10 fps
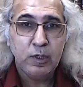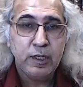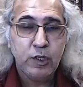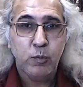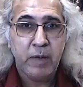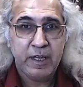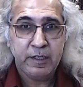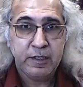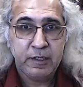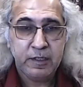
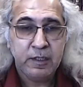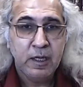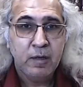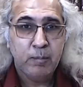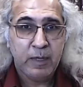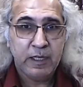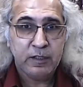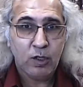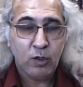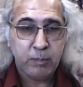humanity by
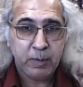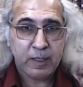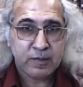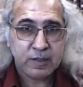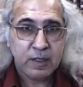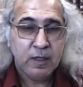the oppressed,